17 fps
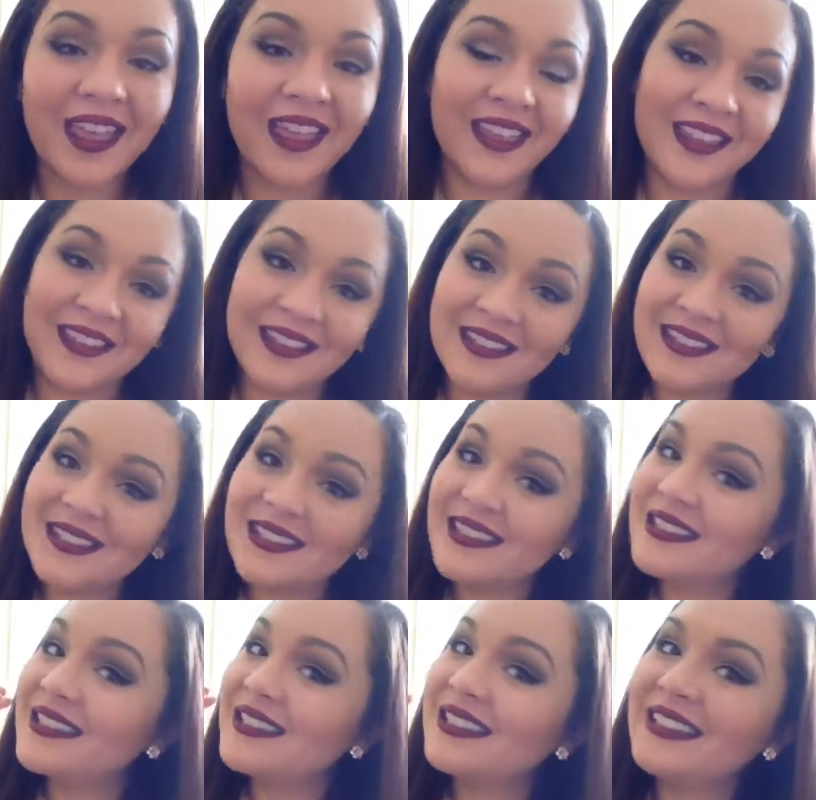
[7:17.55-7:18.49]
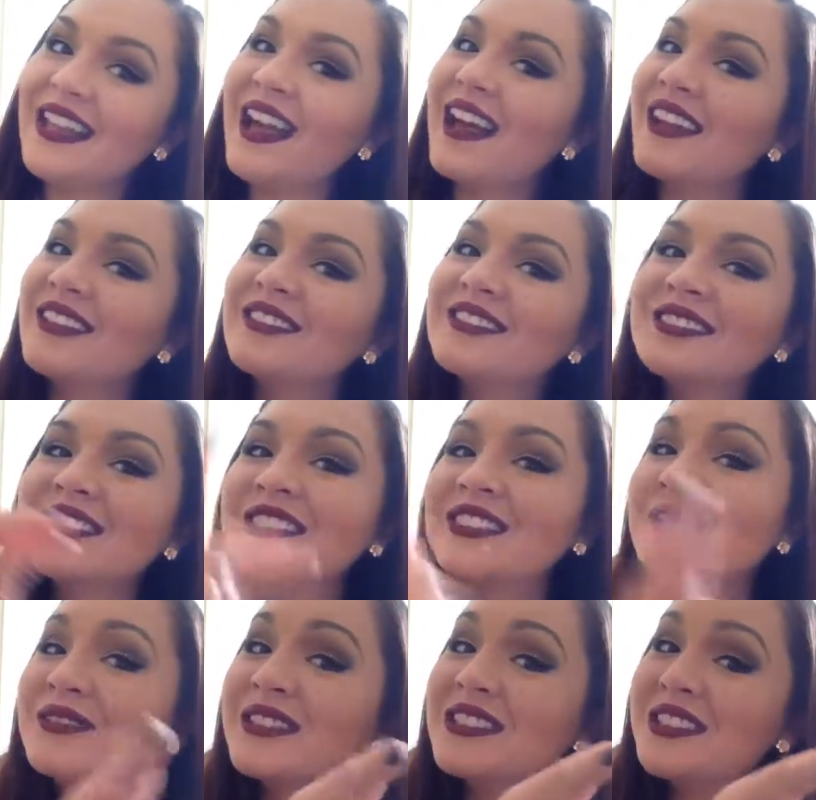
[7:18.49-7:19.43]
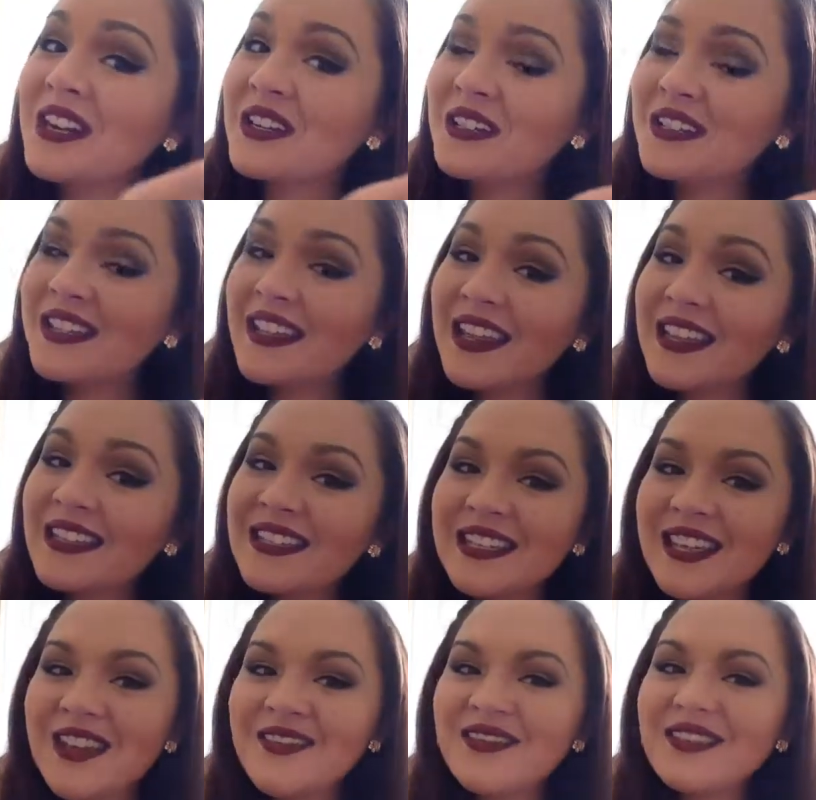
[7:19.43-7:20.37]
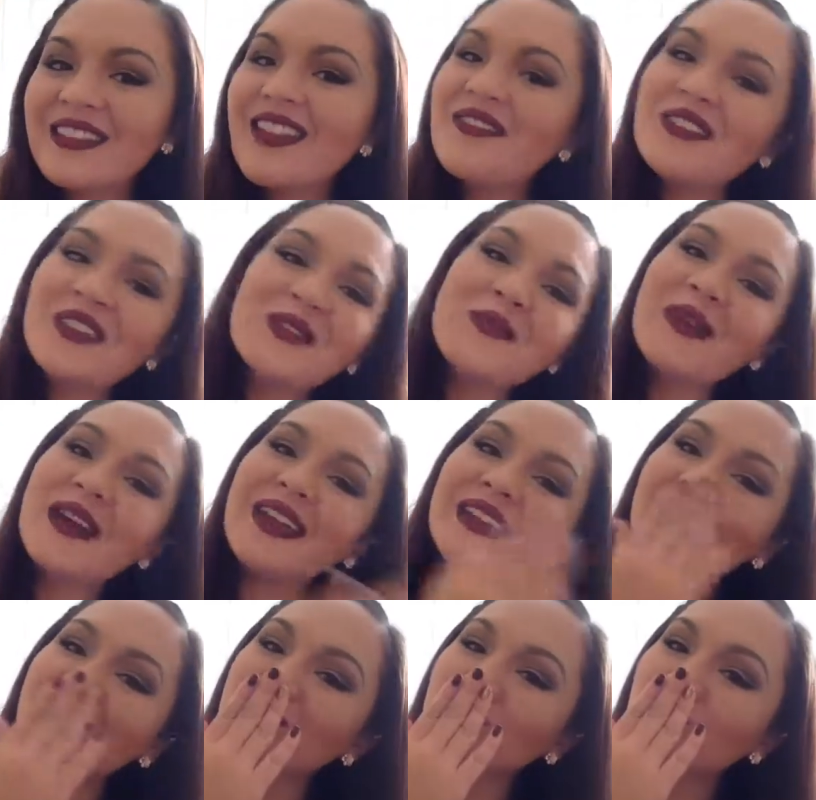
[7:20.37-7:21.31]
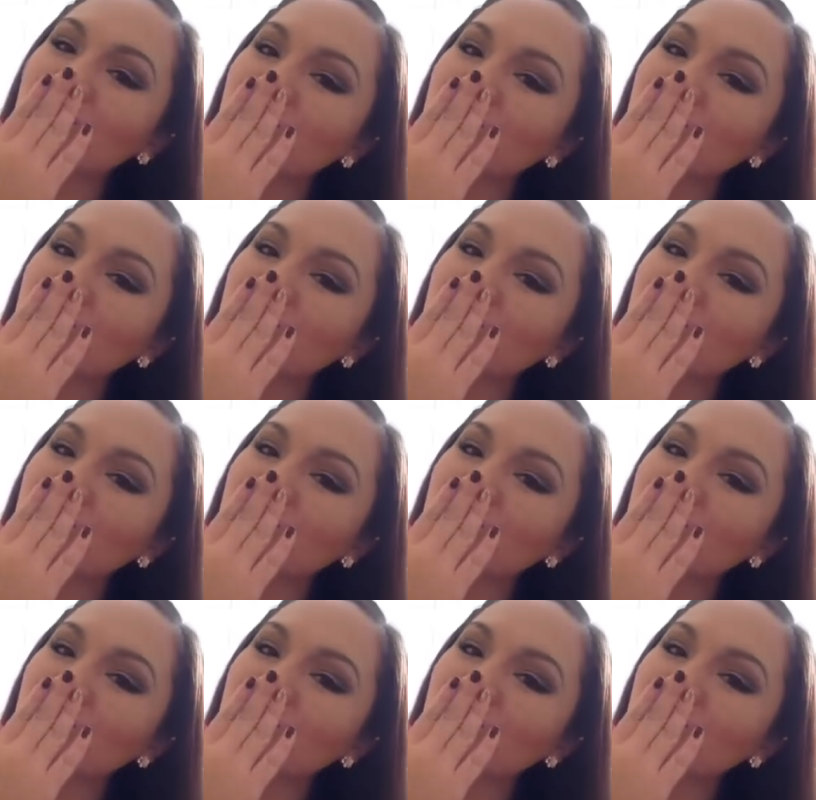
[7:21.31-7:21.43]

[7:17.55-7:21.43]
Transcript: And yeah, talk to you next time. Love you. Bye.